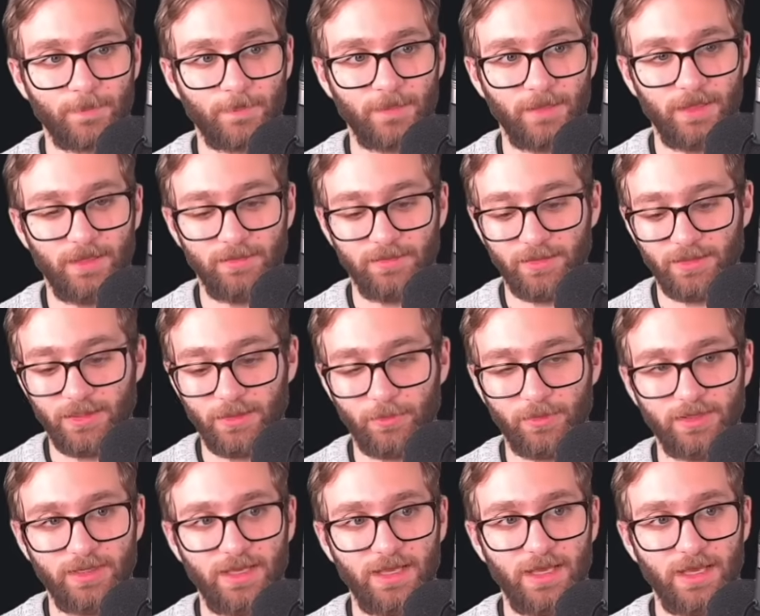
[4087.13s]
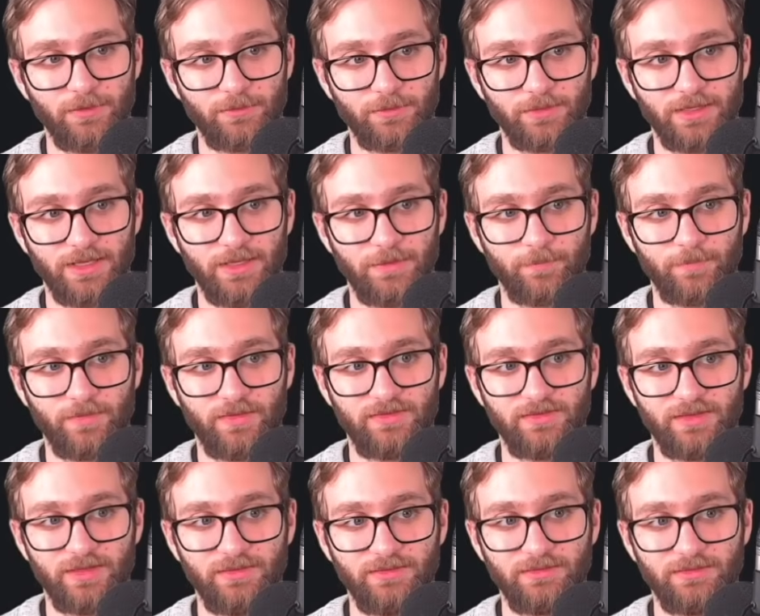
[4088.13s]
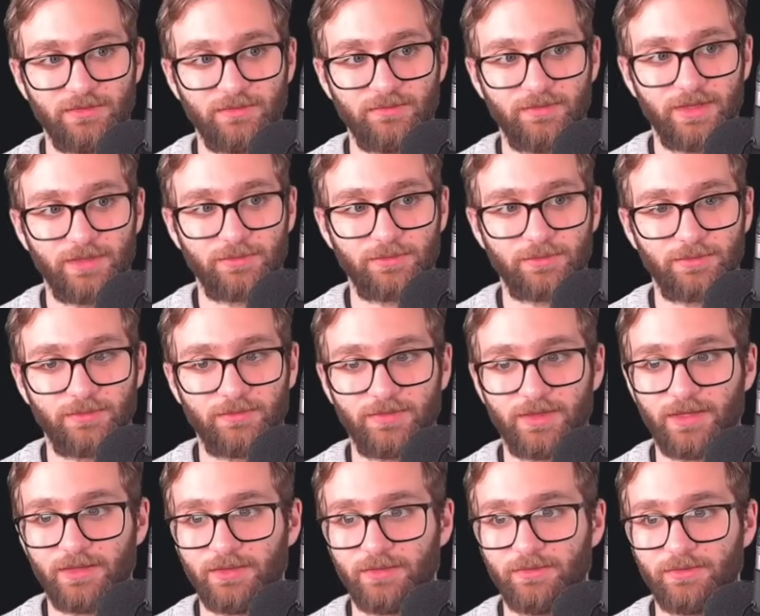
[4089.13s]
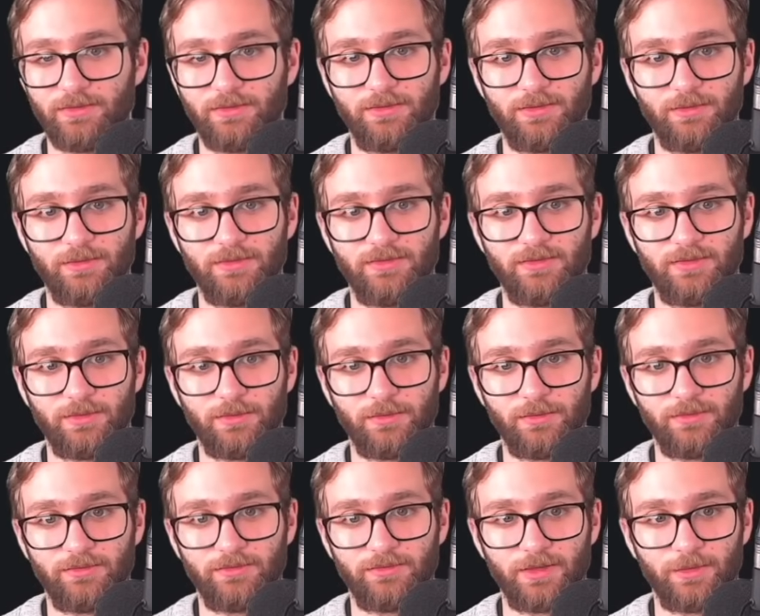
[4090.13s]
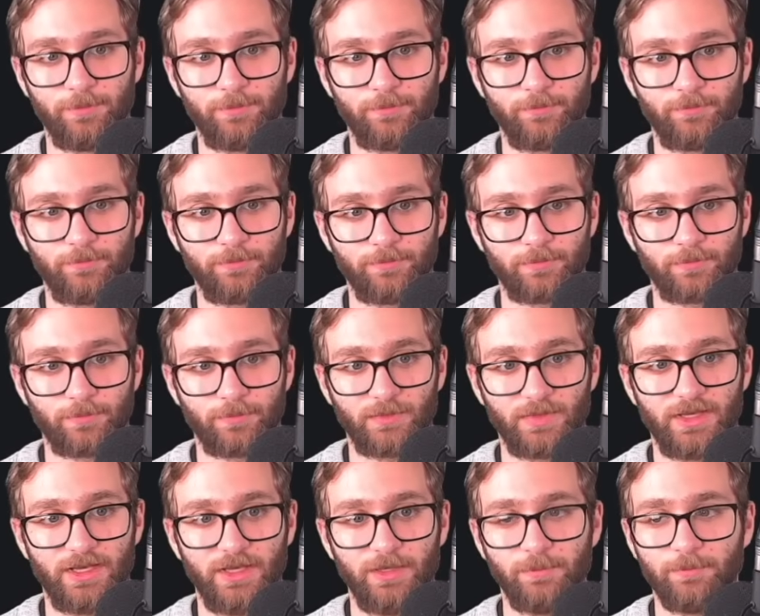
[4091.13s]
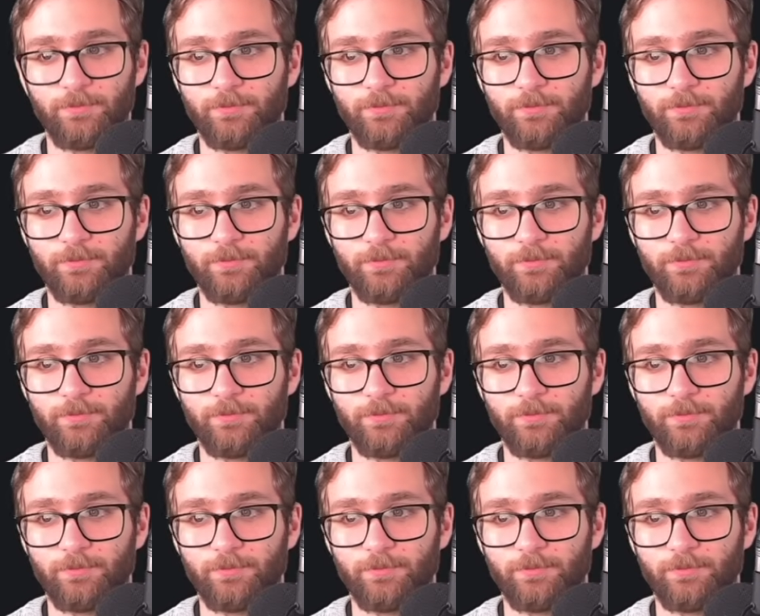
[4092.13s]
And then I want to aggregate this instant vector of values into a single sum. Okay.